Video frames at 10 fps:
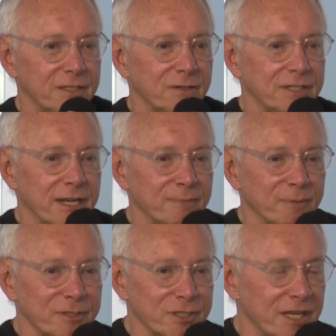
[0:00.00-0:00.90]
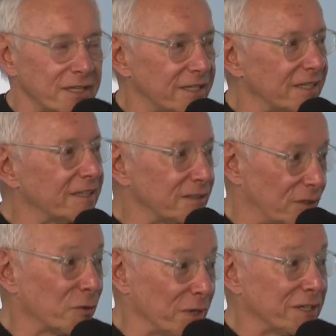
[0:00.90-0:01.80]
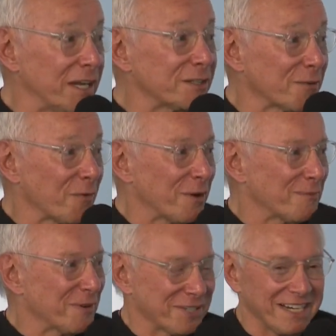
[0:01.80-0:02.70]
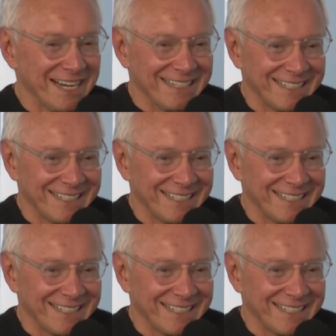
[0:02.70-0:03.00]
to 10% to three-tenths of 1%.